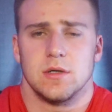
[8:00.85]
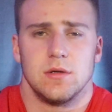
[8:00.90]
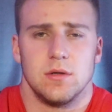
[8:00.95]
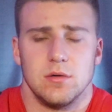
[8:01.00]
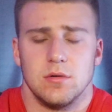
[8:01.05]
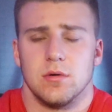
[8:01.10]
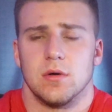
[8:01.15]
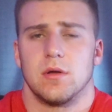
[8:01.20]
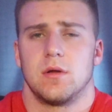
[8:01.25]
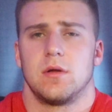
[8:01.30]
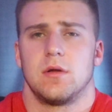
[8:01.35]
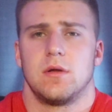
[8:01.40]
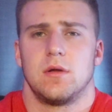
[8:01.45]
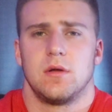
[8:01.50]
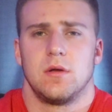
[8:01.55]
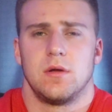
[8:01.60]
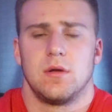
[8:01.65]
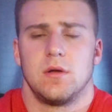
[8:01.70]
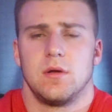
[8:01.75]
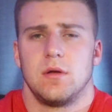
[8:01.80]
to do it.
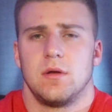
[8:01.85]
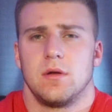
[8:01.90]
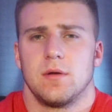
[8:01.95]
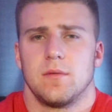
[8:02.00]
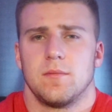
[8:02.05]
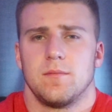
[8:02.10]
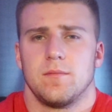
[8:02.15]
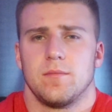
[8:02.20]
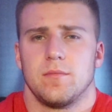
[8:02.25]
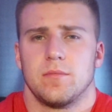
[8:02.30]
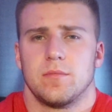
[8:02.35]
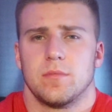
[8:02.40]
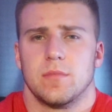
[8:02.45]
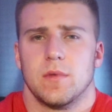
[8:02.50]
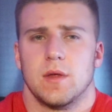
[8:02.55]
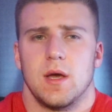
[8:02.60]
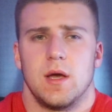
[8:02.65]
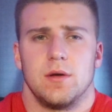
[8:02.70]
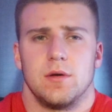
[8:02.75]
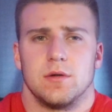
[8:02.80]

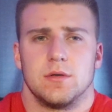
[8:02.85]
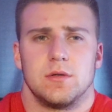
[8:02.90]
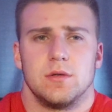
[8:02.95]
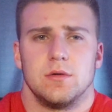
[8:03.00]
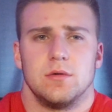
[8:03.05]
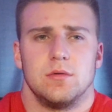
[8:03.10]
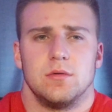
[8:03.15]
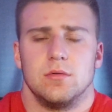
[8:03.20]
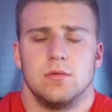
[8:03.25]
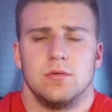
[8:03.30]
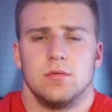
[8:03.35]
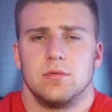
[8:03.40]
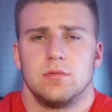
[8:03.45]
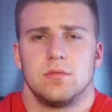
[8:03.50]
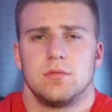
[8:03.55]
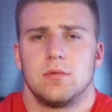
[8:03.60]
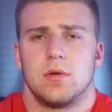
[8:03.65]
And you're too